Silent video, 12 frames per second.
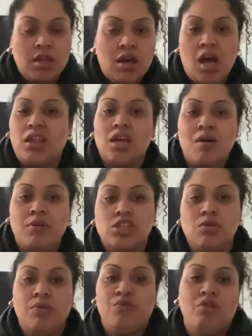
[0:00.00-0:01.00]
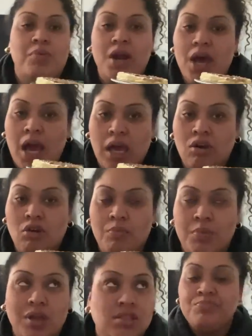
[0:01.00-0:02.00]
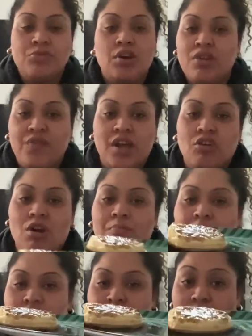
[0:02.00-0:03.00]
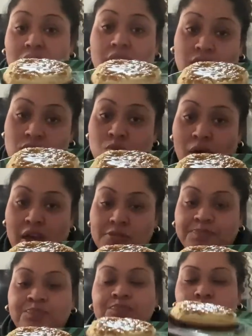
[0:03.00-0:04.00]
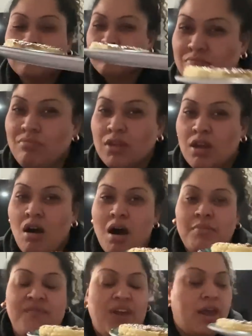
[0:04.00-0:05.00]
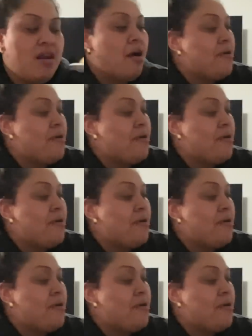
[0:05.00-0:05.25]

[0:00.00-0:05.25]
I think I mentioned before, but I hate crumpets. Not a fan of crumpets, but this way, I'm a fan.